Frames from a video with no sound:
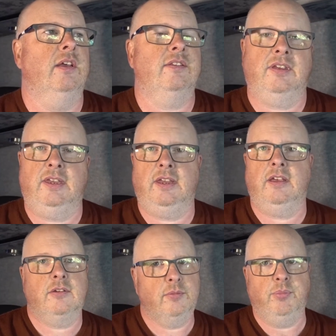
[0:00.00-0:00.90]

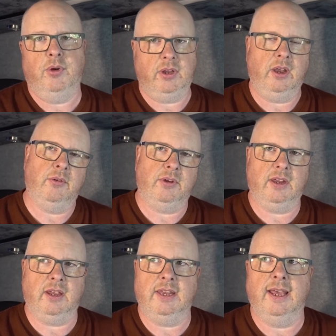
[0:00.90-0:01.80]
Tedious, but you know, did
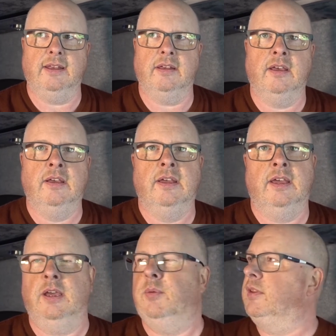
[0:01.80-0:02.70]
it in the end.
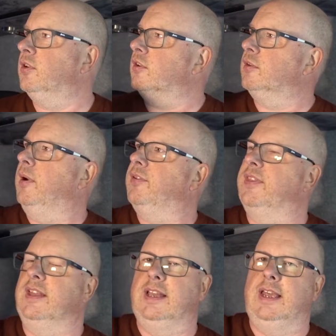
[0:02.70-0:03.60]
We took some off
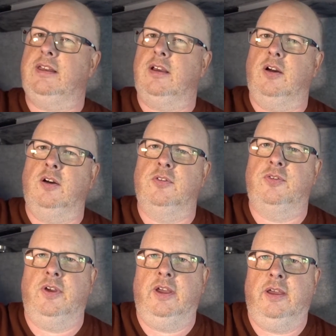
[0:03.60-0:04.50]
the lid
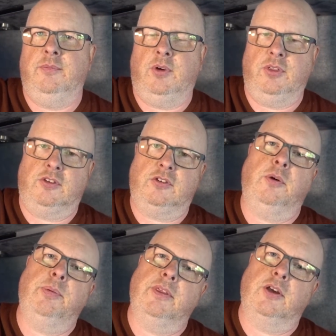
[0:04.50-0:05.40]
of or the
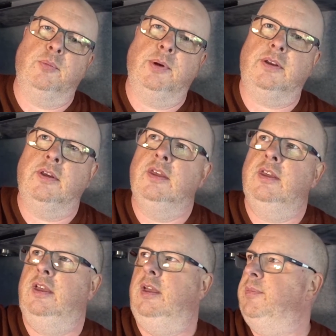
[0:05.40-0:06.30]
top of the cupboard
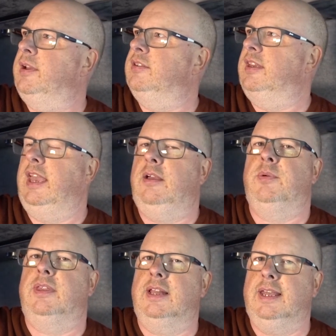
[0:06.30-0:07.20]
because it came
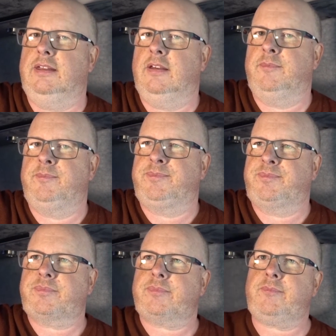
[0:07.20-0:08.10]
with a lid.
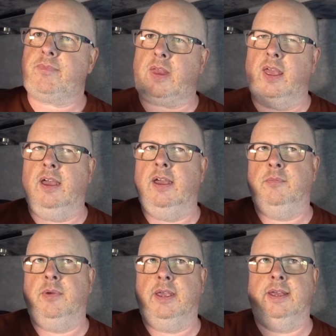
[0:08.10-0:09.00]

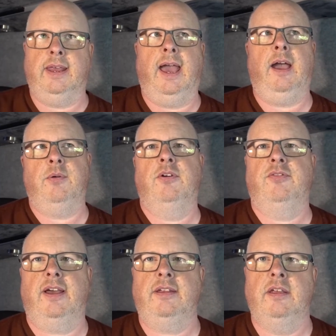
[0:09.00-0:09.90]
In our
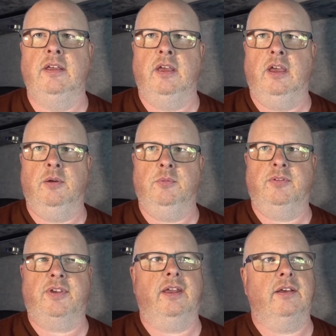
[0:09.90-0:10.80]
van,
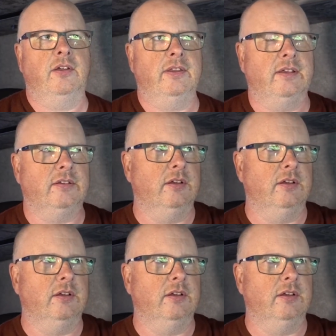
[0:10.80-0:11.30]
we've kind of got these